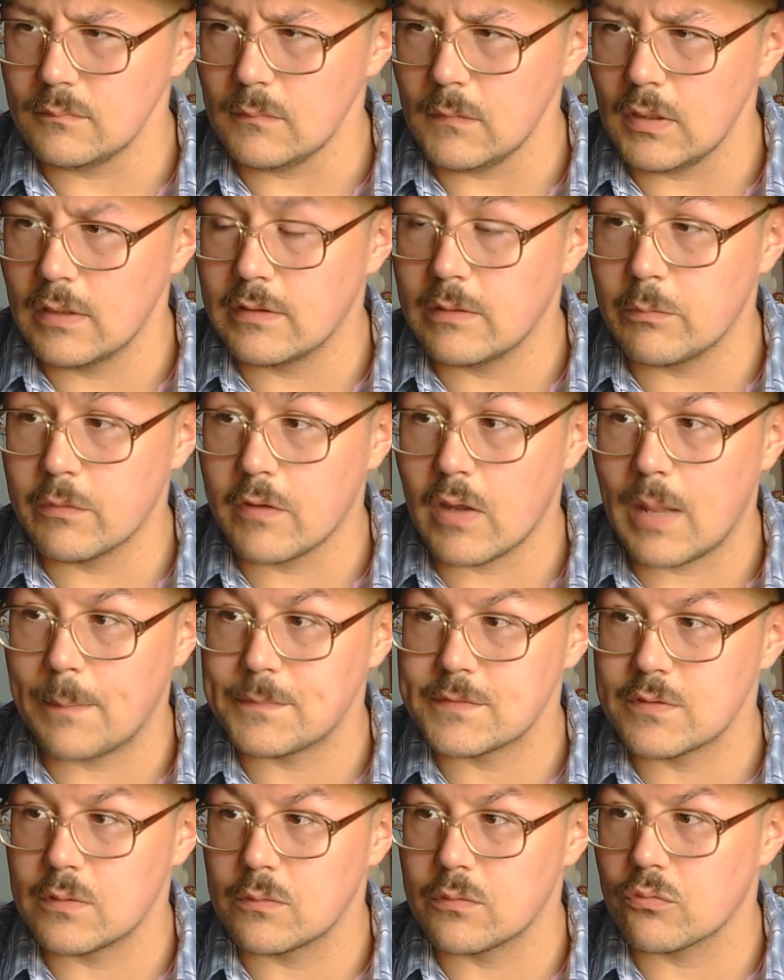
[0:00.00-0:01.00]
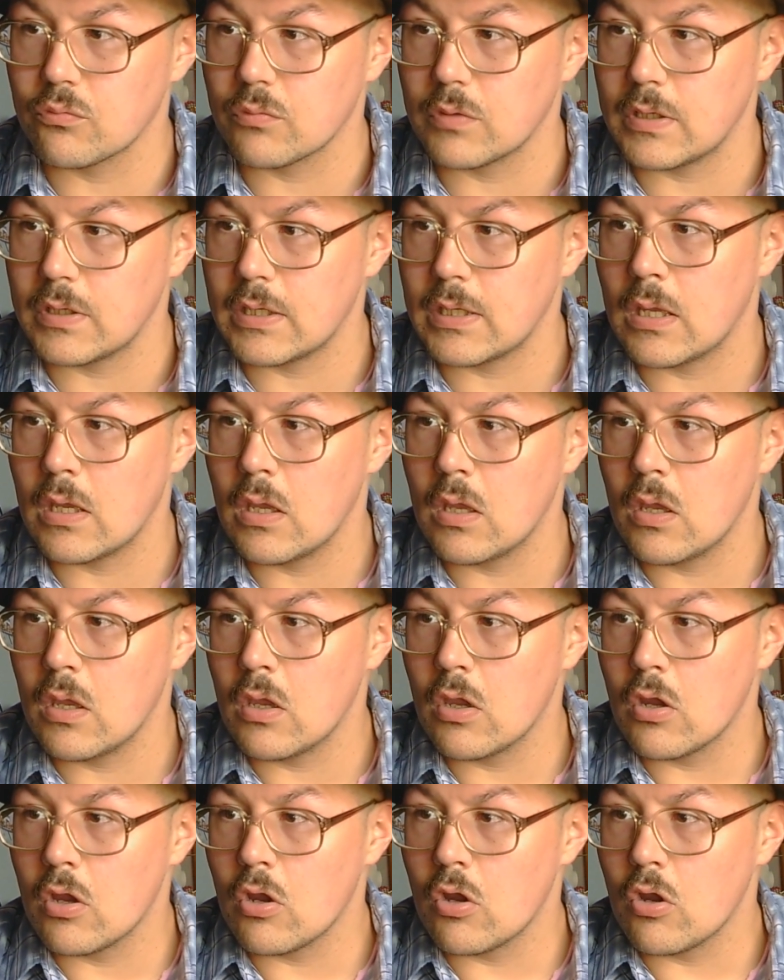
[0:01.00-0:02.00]
Then we got Episode 3,
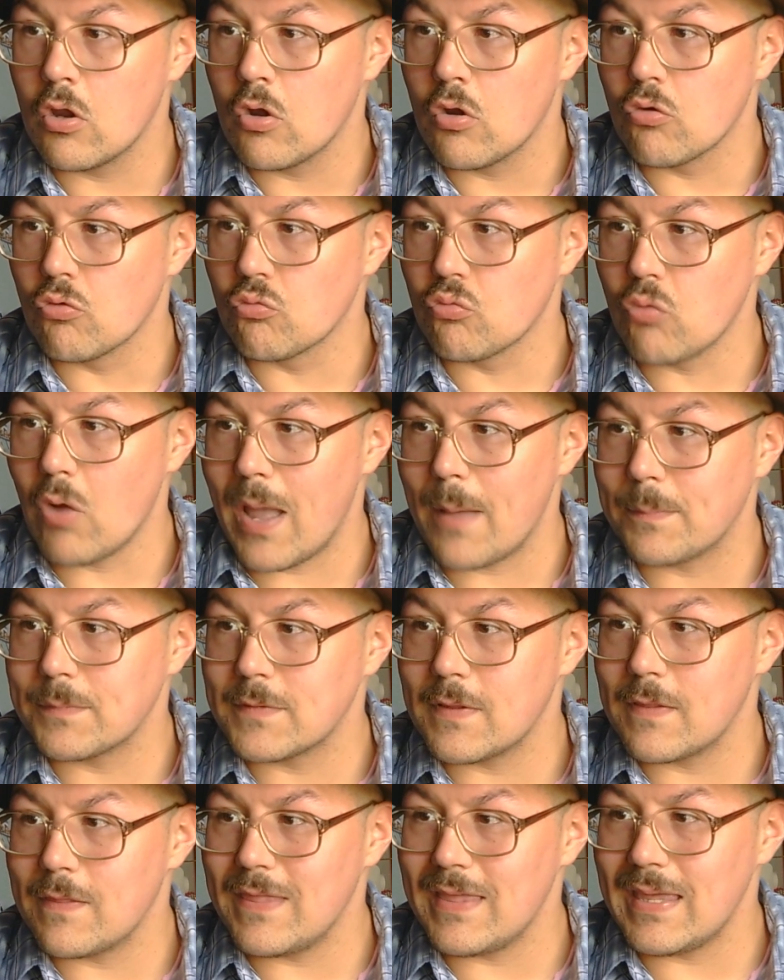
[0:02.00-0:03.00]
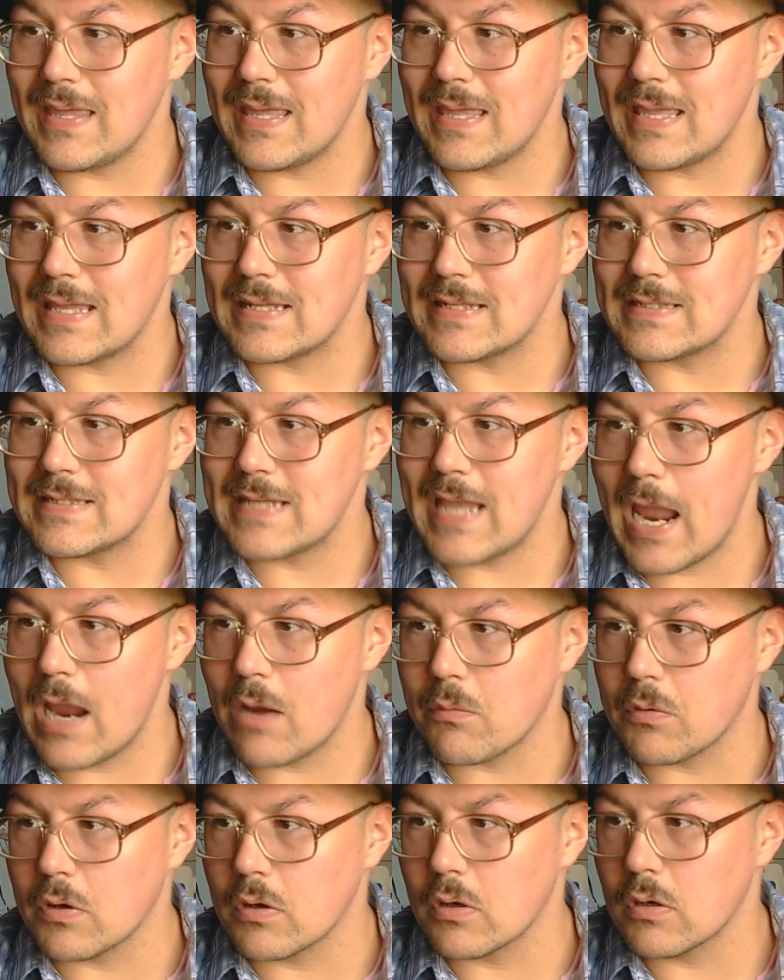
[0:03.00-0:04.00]
Wrapped Thee in
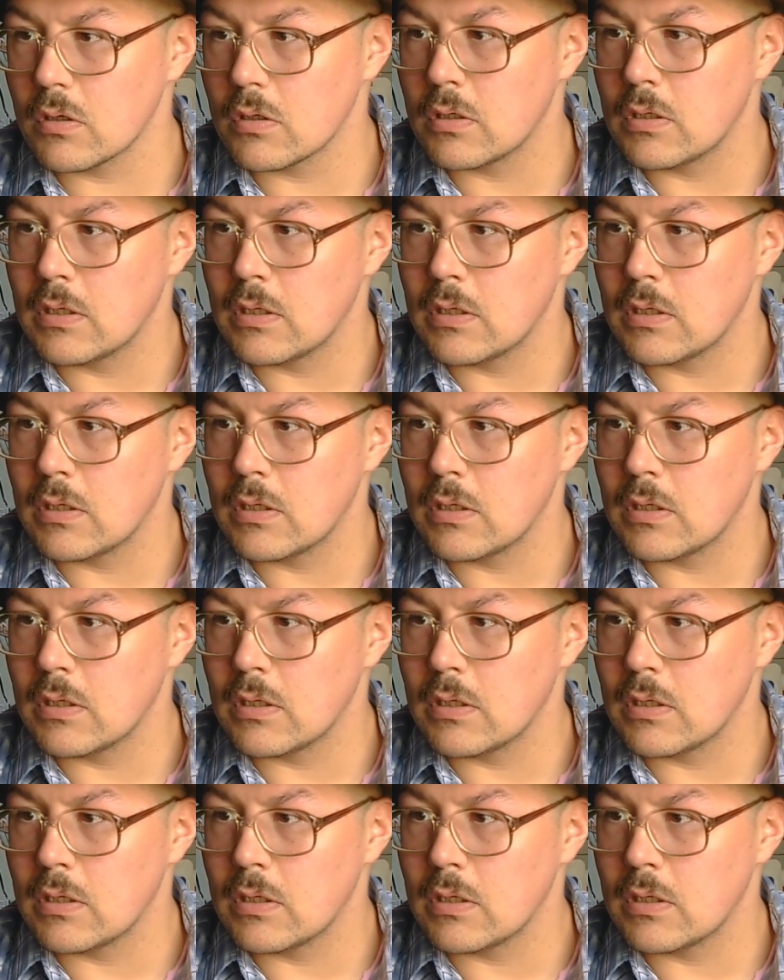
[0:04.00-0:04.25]
Terror.